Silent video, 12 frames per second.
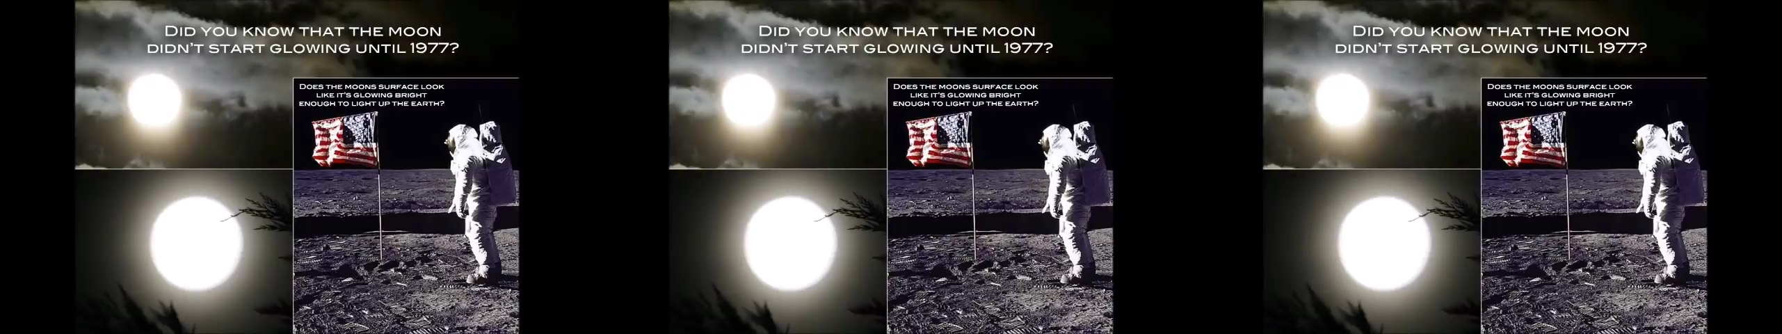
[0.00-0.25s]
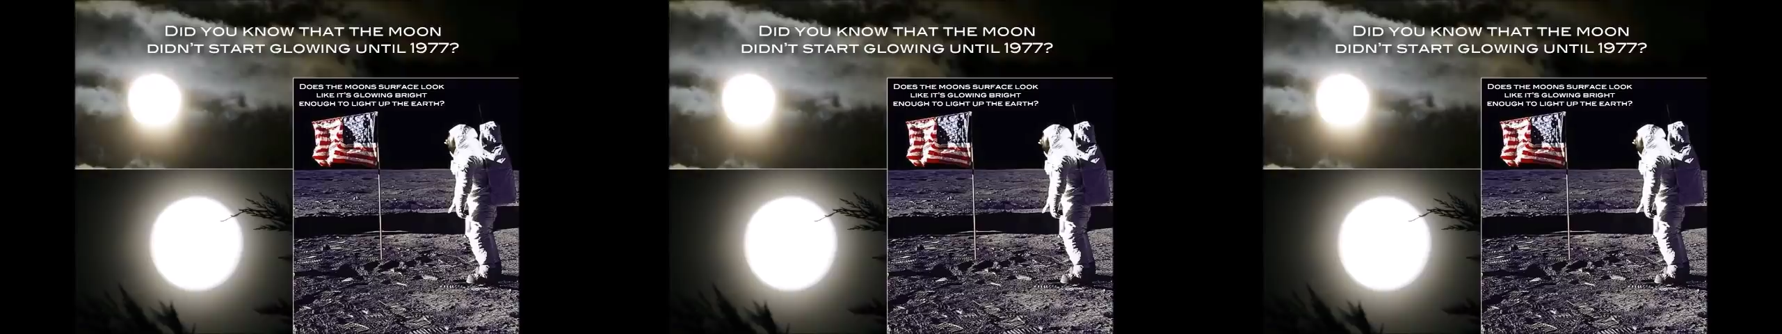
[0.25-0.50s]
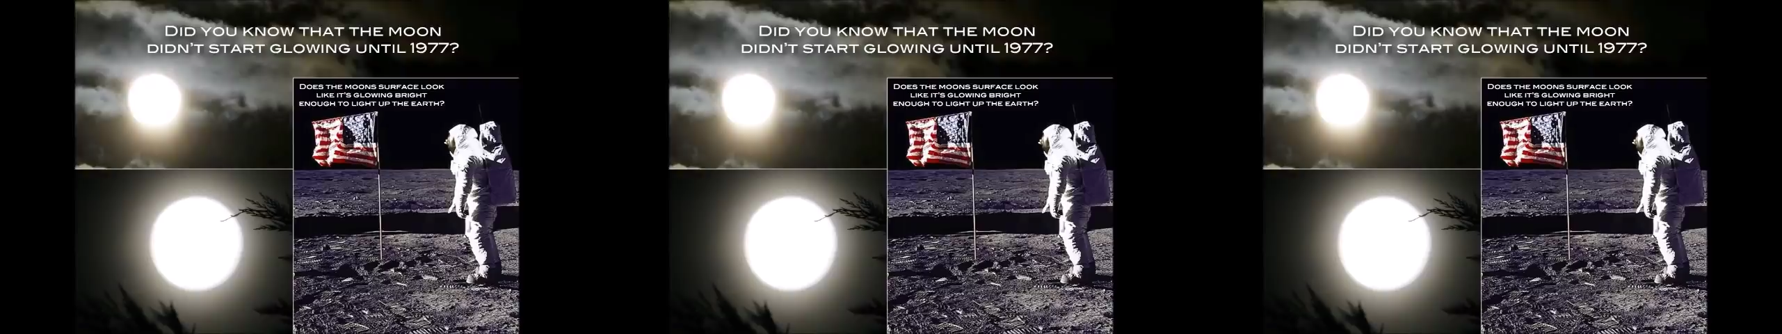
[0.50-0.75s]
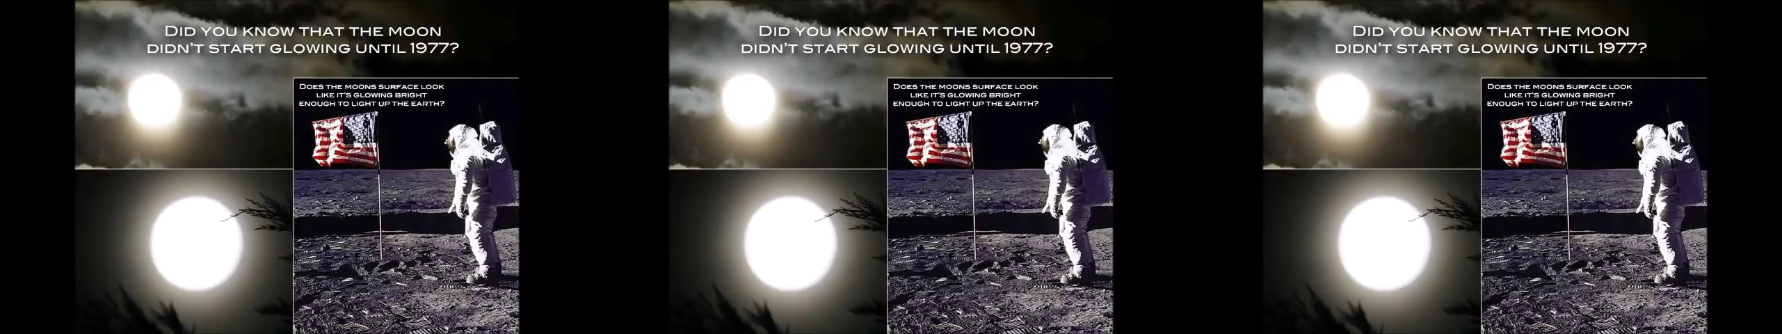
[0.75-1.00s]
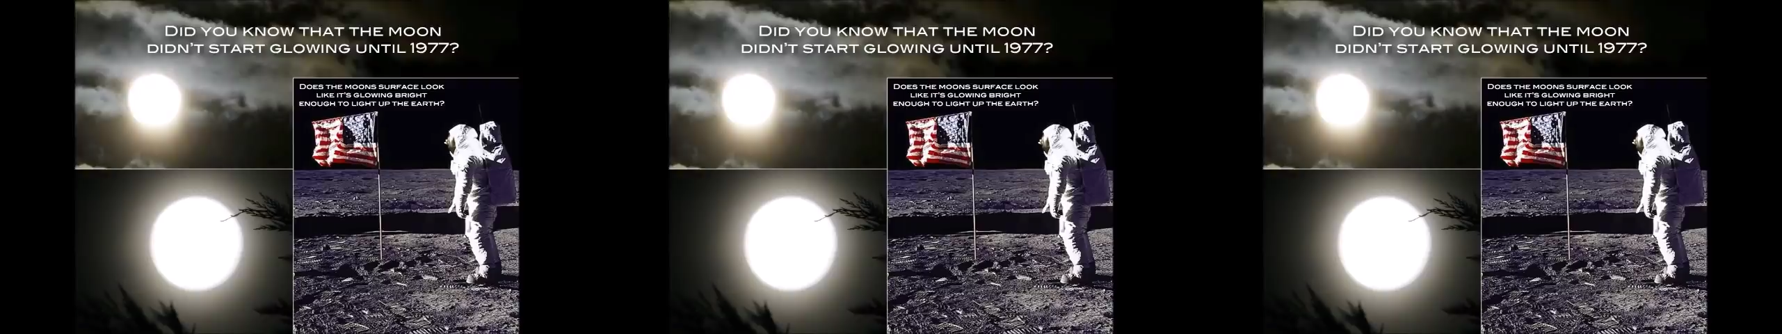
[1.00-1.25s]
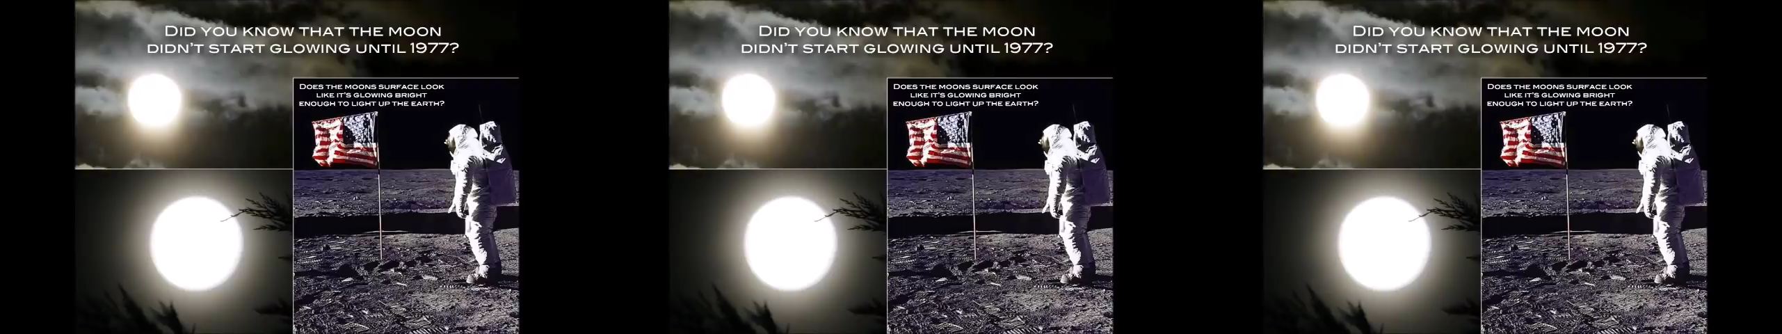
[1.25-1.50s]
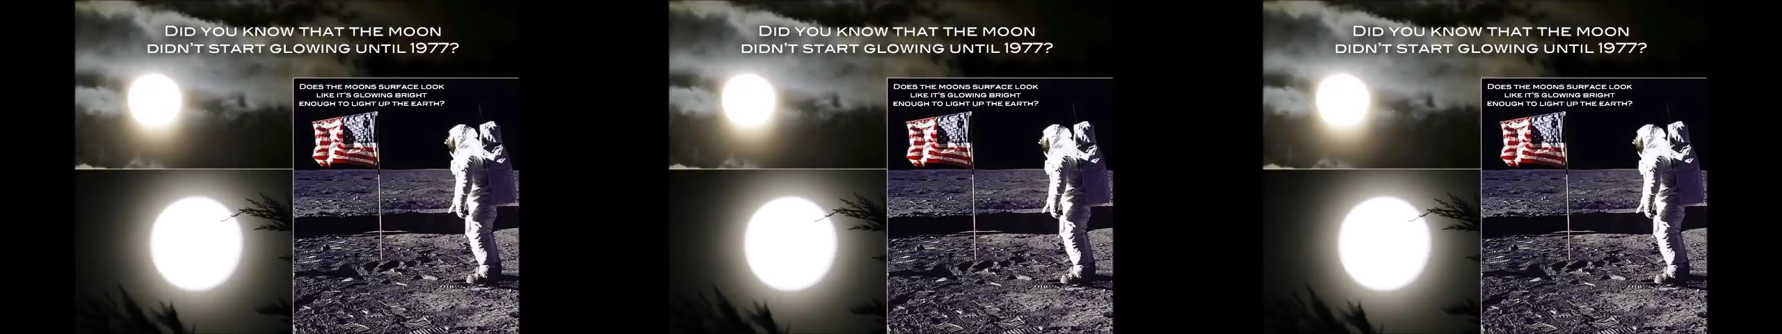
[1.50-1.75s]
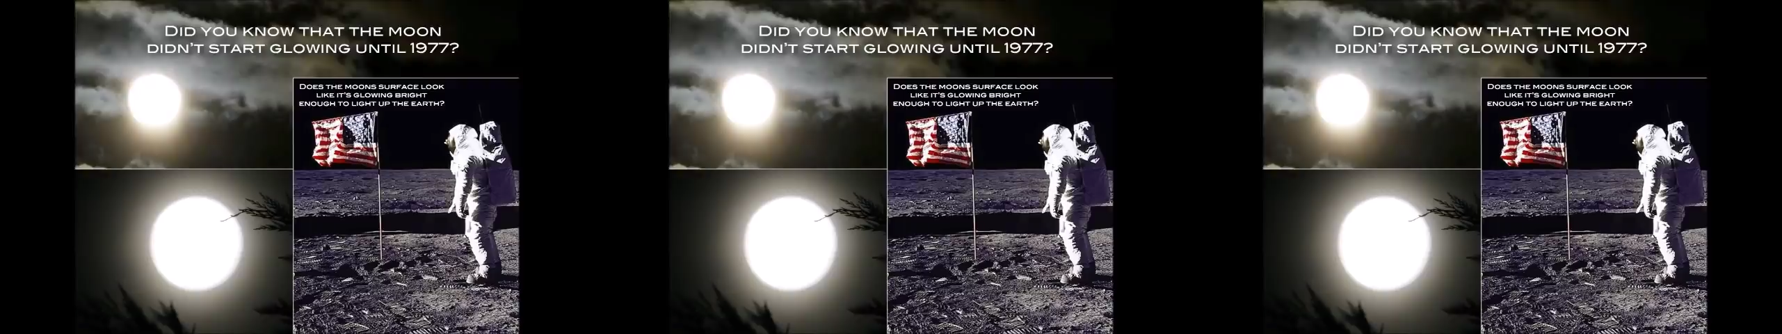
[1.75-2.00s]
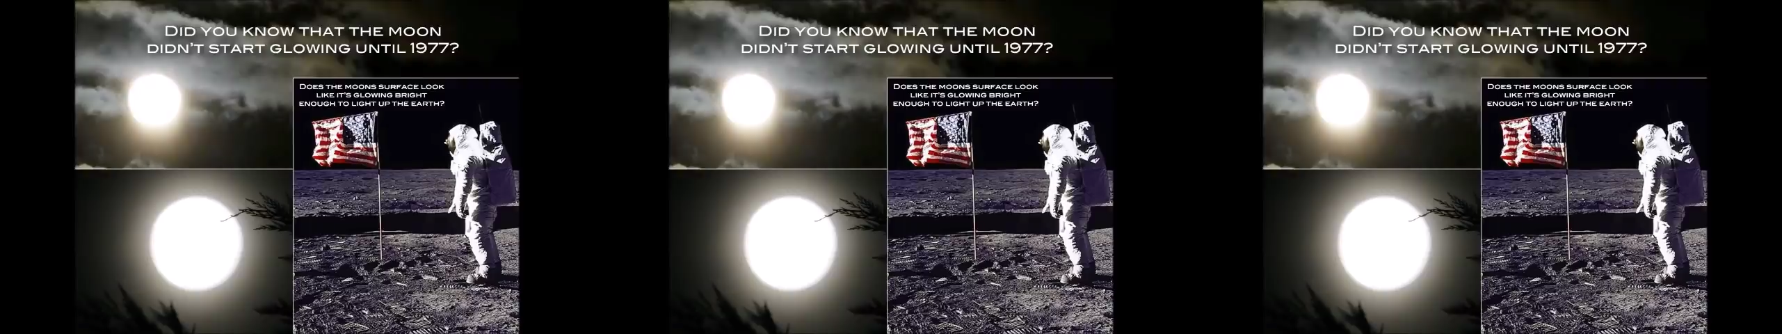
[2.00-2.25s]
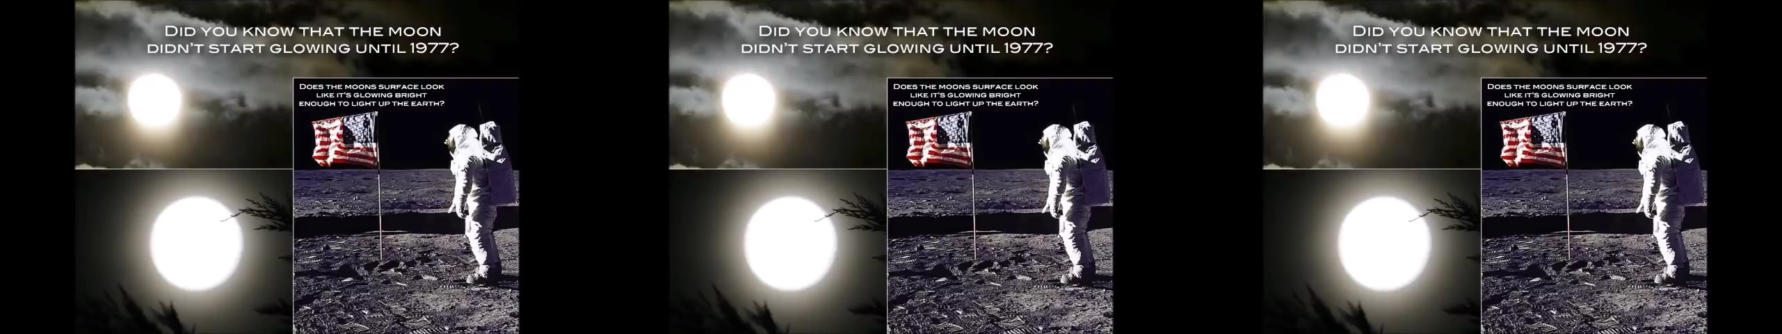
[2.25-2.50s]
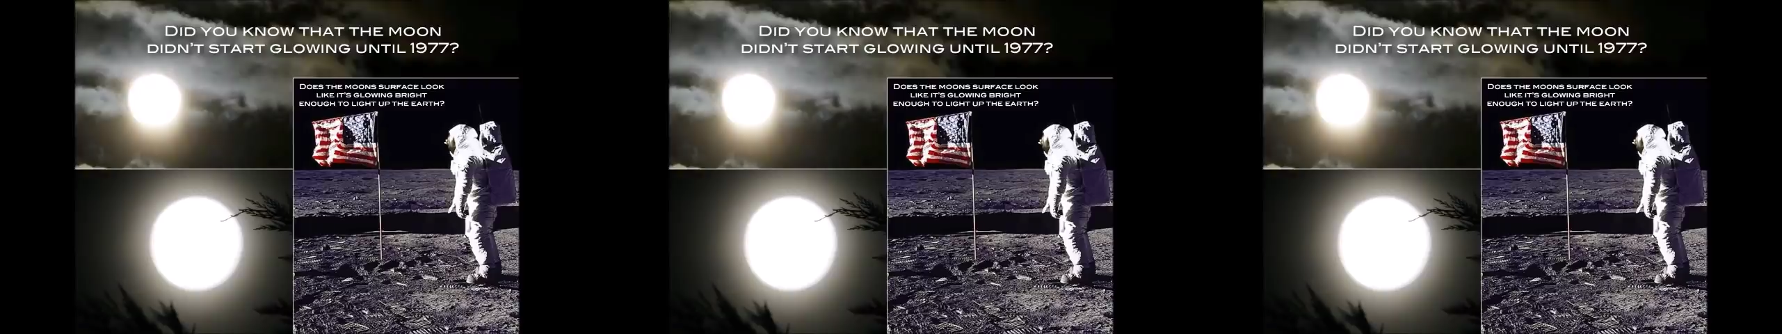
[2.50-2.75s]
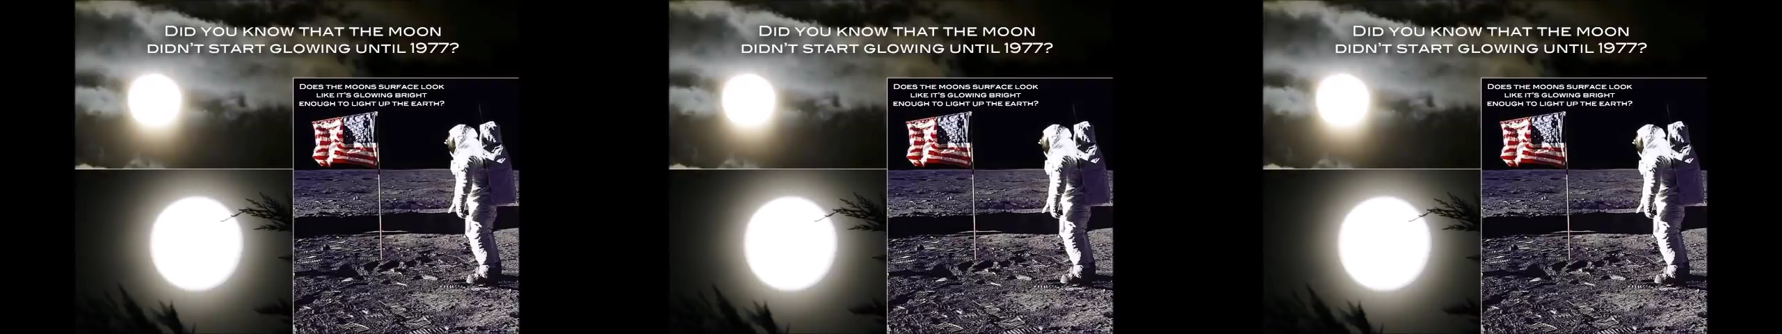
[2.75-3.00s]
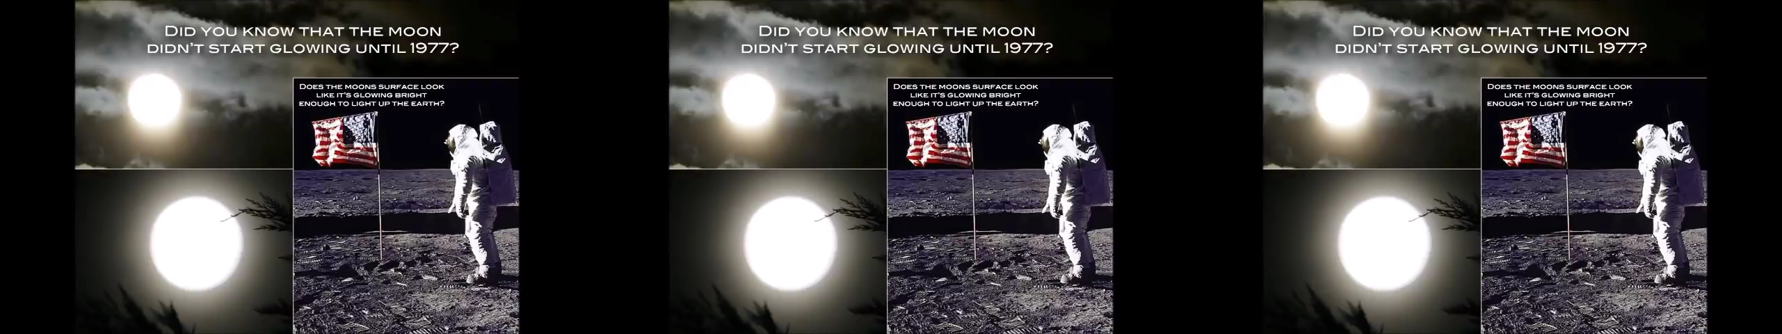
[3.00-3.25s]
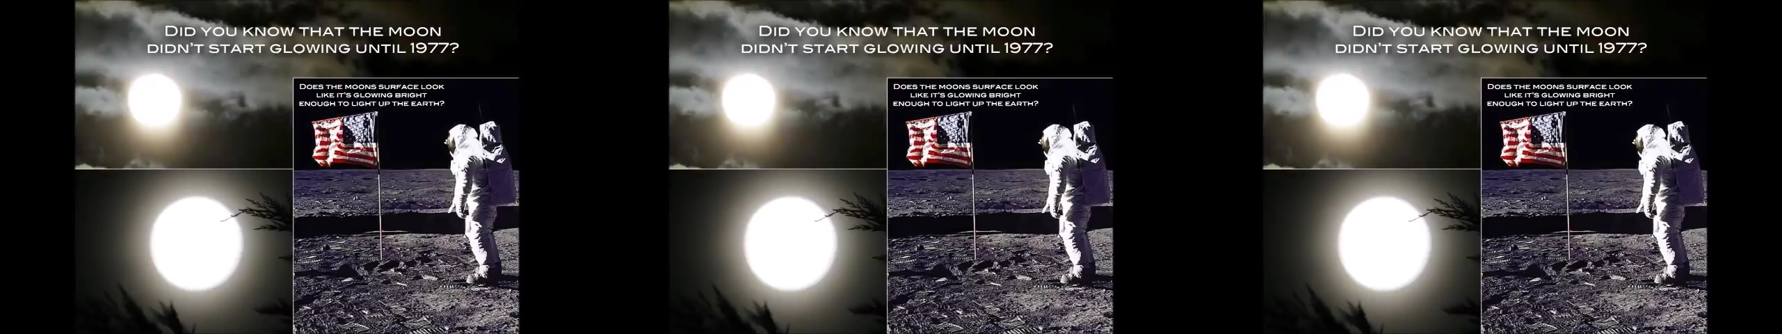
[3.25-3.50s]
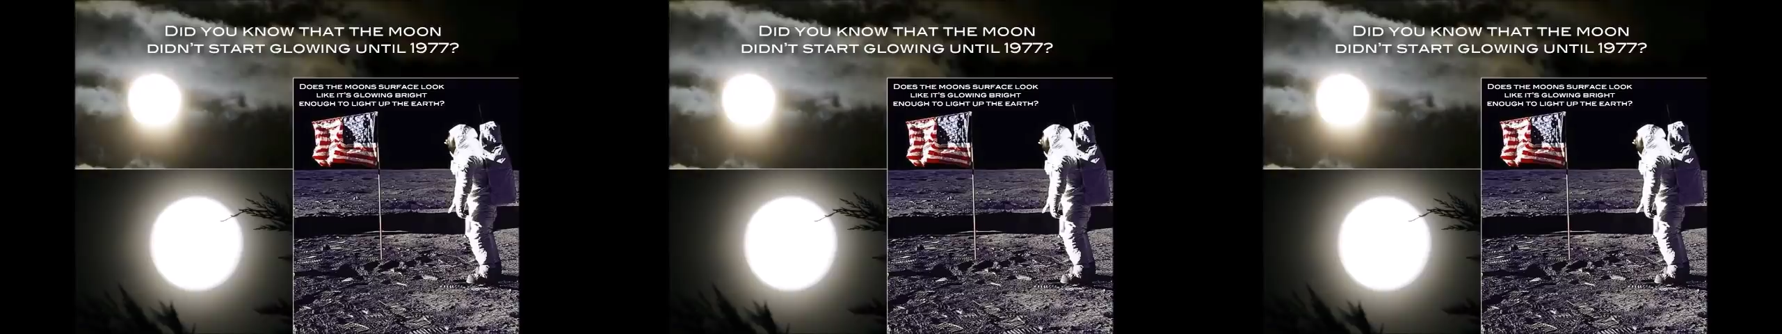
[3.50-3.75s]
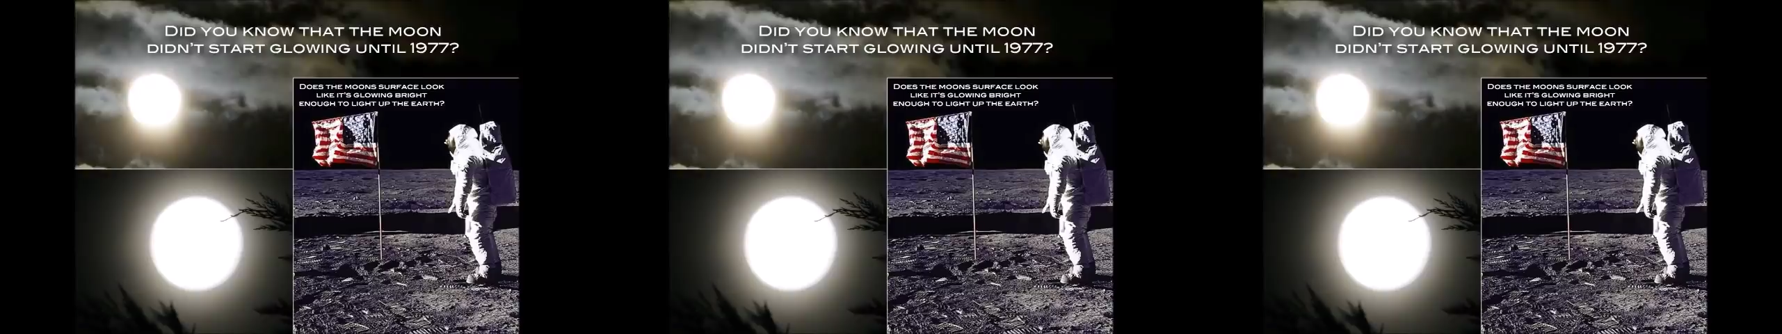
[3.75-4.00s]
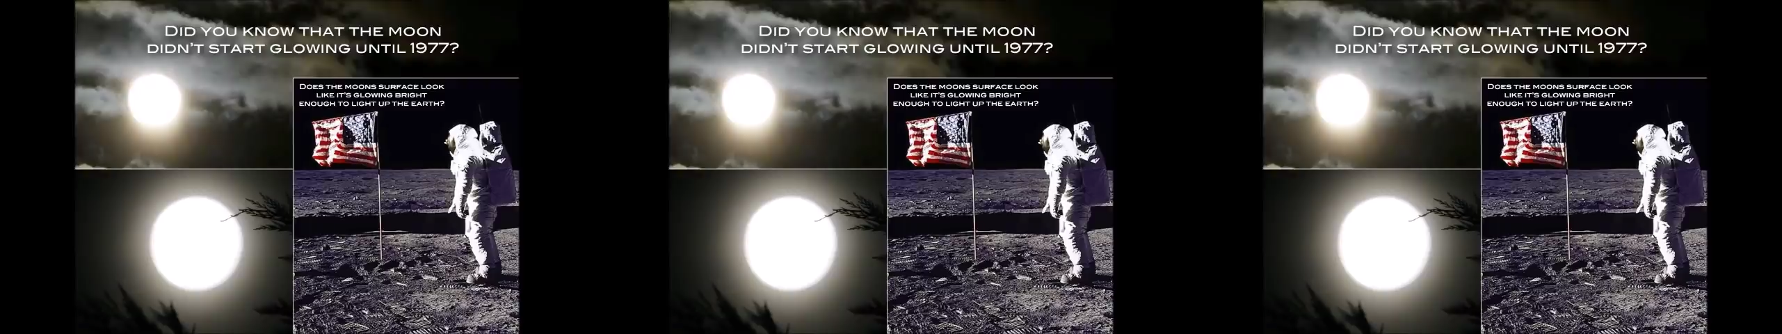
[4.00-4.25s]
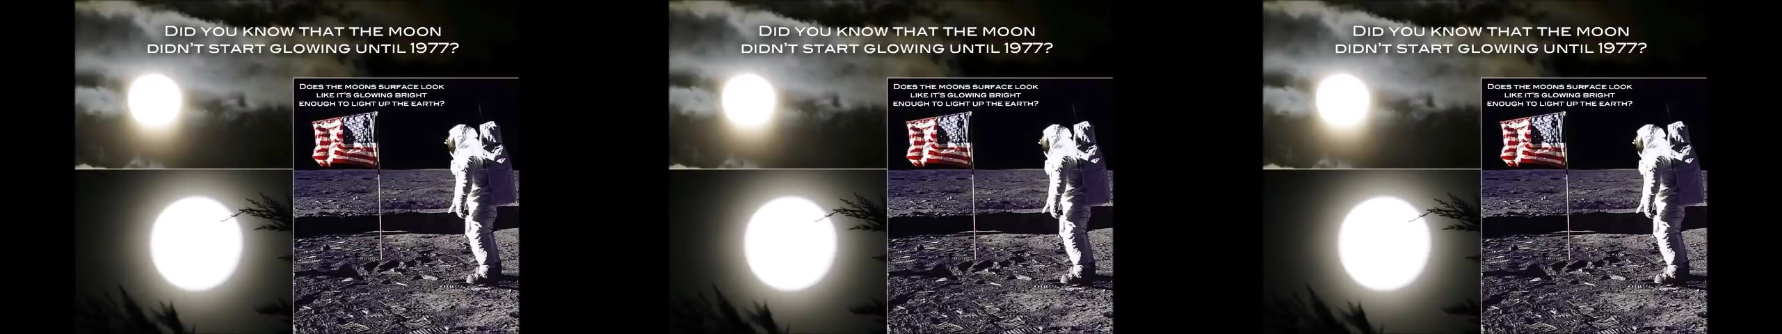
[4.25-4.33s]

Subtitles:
No face is visible, so there are no lips to read.